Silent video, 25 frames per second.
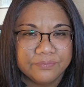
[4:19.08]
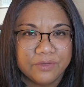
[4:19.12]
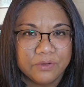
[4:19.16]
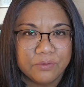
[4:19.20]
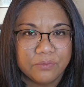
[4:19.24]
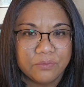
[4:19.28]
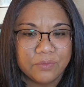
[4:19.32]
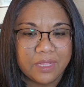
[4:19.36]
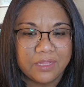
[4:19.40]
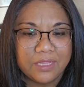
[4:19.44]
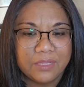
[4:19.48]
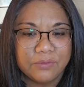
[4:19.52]

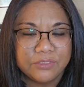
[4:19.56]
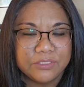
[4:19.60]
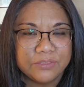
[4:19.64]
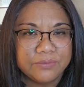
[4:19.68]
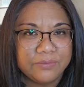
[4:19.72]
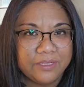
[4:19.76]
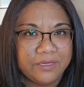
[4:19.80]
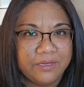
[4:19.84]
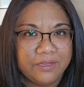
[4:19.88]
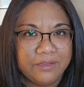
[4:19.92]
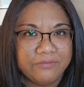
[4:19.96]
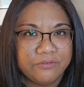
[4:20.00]
while I was
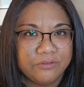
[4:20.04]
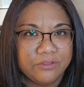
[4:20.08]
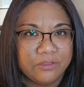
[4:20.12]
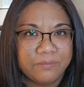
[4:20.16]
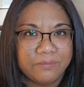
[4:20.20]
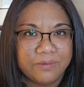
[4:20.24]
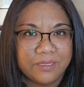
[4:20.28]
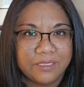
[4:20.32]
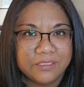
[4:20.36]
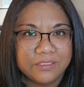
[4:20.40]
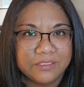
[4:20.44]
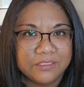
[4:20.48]
waiting for the
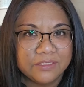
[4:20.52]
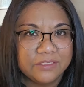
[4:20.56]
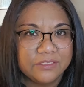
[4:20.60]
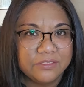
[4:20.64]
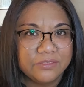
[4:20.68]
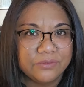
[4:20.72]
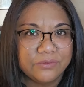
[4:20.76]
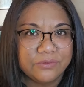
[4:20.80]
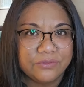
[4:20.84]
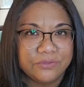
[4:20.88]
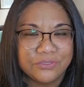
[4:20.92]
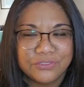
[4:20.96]

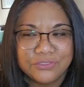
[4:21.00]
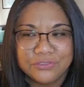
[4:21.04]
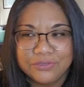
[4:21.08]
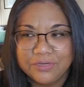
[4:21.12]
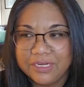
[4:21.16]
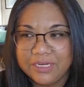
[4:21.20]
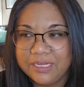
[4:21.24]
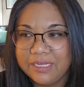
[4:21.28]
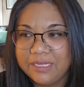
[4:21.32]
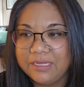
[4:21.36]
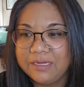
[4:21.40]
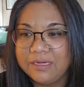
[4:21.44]
bus or the
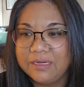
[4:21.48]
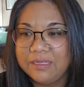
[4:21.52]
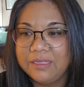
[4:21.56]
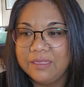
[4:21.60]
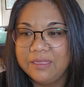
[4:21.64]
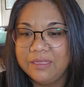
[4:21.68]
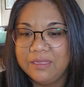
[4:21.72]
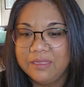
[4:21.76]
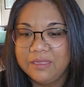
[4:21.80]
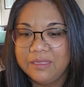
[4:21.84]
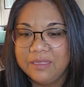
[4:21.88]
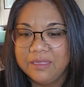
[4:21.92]
train,
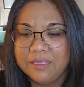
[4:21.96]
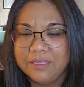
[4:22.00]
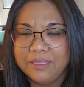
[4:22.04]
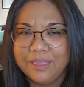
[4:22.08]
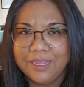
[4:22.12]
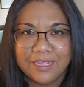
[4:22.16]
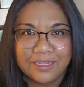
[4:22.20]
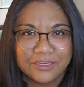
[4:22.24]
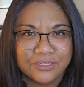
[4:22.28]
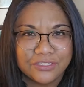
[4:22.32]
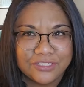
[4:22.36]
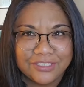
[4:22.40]

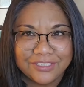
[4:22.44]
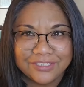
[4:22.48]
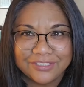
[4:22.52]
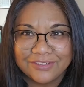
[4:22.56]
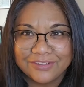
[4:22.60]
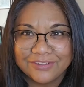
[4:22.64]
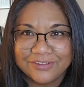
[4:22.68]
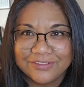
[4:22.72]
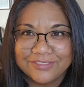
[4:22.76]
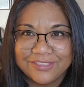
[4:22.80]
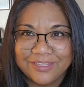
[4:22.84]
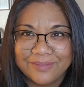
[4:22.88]

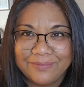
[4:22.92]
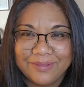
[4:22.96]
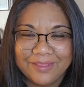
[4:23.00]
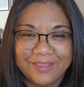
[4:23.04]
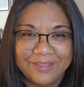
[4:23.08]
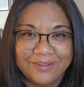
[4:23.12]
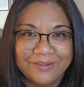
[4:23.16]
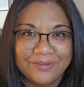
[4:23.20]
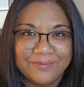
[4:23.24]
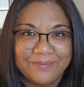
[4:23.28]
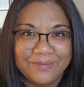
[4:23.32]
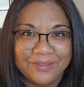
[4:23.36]
cashiers, they'd be
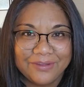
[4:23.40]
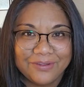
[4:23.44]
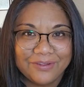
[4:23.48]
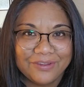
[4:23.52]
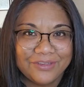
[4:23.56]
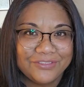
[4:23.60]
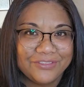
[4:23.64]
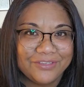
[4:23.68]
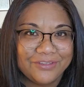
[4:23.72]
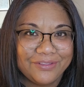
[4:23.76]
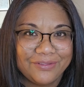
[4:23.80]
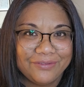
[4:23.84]
like, oh my
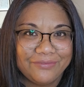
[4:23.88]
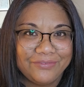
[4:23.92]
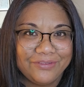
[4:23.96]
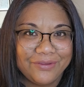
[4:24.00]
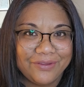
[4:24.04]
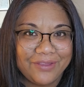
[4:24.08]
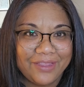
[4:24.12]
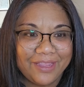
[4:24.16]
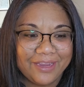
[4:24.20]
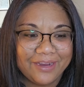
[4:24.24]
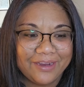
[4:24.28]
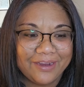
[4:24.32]
gosh, I love
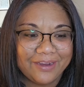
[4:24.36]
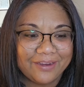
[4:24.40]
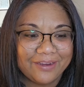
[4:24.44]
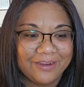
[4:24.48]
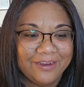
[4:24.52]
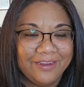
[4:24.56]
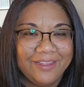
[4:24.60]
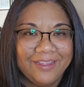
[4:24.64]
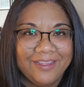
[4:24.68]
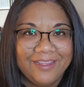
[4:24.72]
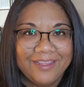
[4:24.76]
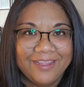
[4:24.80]
your hair.
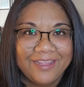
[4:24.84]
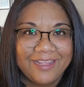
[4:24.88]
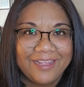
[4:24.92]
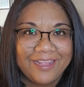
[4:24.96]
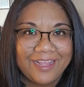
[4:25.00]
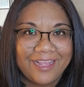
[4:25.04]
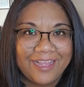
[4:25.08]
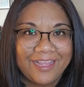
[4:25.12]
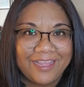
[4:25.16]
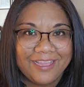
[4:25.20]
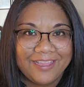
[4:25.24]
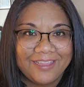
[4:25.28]

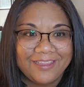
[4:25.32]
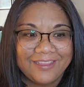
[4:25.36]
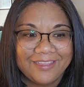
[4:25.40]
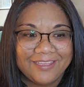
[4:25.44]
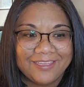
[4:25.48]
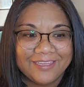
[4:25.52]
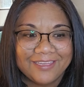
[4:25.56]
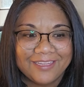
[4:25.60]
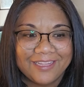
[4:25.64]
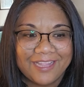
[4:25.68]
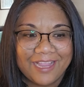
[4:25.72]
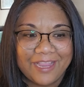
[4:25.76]

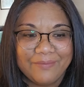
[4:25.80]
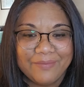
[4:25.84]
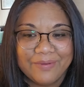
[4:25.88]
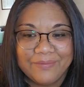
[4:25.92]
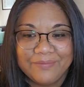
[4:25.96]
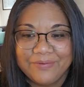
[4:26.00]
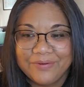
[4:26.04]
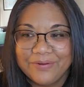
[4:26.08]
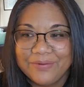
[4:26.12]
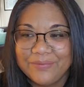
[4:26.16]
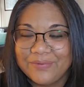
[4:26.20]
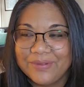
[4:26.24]
And uh, I
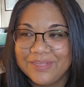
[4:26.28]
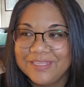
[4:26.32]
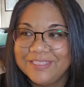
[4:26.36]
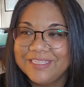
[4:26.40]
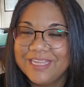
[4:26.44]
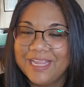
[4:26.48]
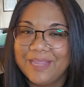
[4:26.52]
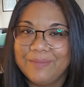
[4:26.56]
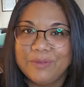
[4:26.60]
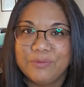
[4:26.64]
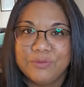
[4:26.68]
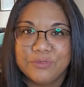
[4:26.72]
remember one
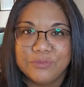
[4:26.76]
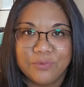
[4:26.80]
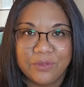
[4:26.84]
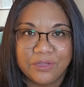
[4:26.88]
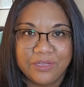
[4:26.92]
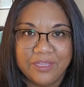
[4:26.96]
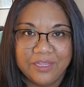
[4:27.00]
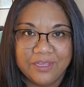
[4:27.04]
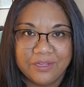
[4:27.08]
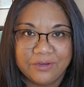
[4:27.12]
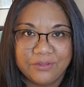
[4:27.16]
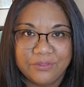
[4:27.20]
time I was
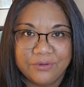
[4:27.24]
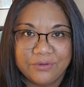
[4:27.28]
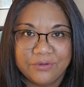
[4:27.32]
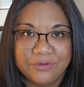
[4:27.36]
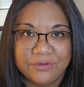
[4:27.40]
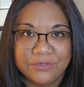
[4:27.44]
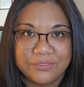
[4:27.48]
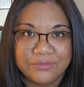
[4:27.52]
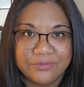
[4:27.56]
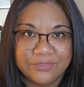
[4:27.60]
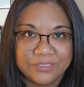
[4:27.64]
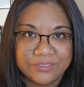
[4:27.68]
walking out of the
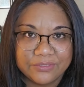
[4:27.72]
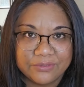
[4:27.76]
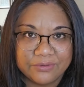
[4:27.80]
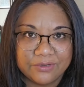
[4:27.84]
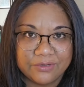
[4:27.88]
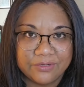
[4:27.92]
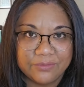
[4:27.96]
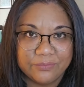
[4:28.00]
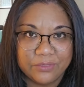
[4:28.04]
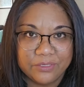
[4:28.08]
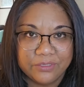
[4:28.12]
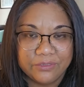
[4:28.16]
grocery store
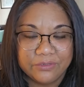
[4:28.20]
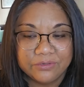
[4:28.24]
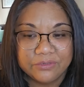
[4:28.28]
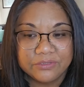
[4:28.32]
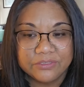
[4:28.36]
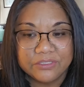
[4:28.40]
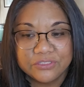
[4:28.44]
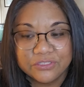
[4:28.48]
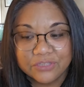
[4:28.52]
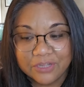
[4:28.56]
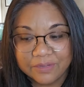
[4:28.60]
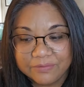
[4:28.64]
and one girl
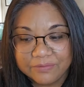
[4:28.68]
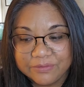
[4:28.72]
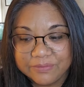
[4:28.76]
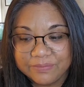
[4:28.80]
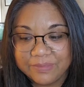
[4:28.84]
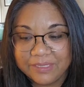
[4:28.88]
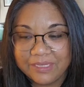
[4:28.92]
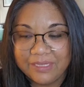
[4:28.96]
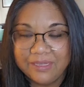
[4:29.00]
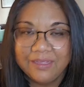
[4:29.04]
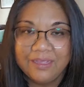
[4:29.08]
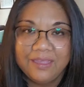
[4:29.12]
stopped
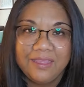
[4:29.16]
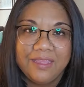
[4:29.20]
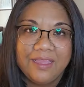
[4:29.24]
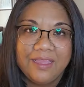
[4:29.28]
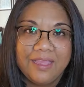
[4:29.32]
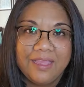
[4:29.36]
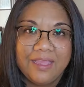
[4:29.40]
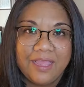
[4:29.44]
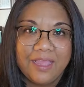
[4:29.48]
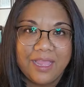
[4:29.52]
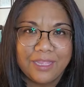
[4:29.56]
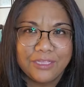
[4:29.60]
me
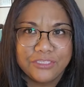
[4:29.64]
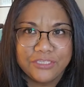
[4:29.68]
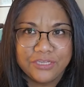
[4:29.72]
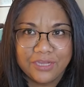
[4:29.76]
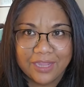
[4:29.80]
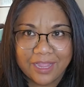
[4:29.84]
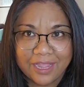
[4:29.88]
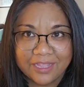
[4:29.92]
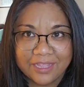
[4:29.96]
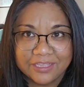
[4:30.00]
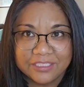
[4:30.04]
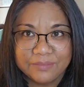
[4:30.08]
and she
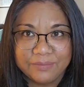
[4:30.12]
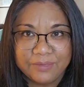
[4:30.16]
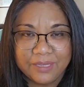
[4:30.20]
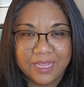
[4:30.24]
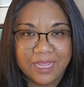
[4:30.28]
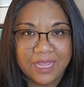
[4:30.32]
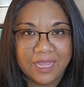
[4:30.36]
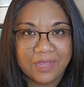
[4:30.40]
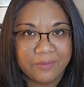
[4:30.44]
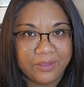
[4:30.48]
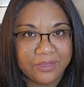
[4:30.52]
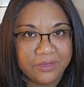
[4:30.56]
asked me
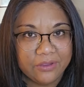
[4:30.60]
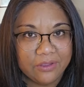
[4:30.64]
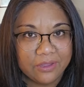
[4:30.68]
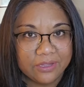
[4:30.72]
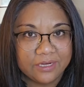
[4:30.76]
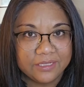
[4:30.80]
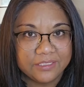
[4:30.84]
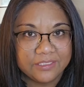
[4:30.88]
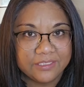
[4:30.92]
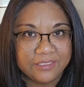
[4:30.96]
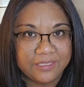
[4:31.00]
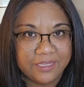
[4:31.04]
how I
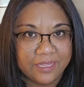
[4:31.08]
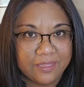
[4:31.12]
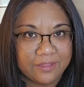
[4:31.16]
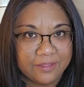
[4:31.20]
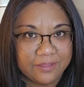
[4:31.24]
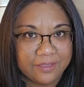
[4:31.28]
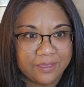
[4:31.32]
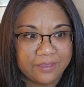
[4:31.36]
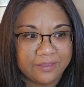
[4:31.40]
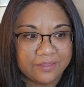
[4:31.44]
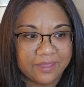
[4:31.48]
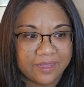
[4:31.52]
got it to get
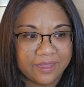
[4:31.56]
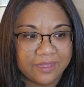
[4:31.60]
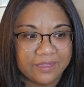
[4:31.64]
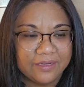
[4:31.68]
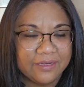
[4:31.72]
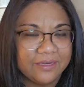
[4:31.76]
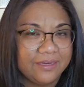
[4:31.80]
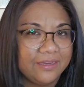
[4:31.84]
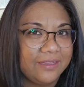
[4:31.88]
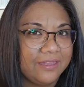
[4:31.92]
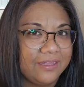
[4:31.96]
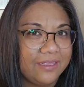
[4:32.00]
like
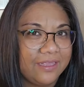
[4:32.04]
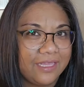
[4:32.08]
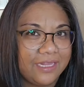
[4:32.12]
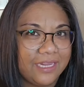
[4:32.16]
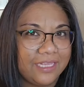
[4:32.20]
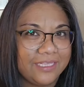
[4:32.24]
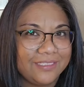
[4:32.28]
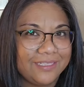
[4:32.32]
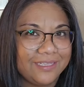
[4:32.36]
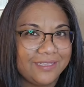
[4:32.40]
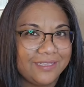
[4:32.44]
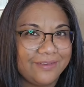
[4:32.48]
that. And
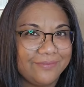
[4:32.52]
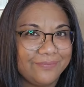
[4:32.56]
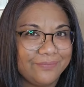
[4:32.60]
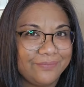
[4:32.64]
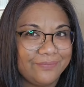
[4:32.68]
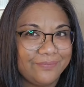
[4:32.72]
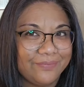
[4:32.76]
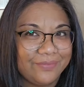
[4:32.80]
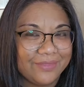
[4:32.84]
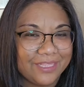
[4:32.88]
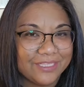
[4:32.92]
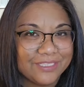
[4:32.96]
I said,
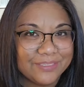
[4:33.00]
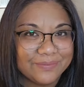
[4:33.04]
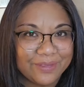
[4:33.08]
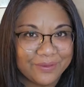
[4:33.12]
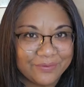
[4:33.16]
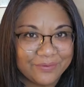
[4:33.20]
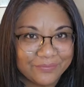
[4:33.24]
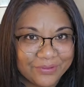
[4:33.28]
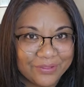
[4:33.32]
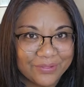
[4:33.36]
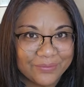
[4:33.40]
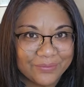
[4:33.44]
that's my
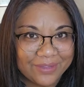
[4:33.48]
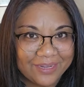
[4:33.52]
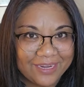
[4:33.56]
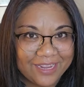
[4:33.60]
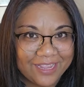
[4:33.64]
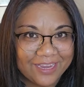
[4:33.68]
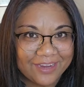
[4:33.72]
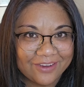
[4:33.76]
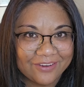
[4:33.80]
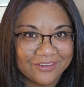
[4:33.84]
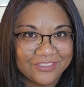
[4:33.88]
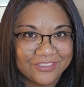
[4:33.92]
real white
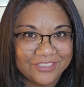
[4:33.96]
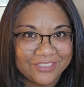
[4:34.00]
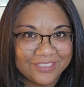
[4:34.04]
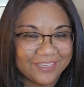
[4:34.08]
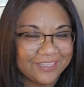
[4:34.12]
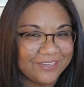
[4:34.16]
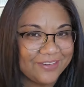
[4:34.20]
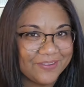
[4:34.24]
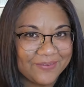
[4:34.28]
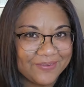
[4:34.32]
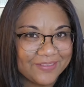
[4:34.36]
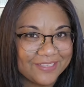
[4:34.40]
hair. She's
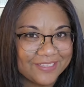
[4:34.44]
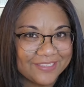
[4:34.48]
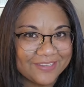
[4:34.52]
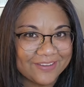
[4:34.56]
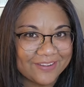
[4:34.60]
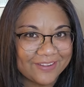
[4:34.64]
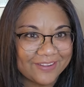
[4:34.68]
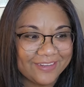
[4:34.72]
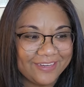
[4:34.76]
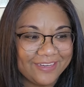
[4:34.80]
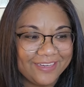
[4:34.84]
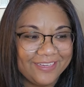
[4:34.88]
like, no, it's
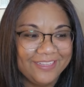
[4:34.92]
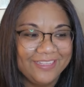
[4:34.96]
not.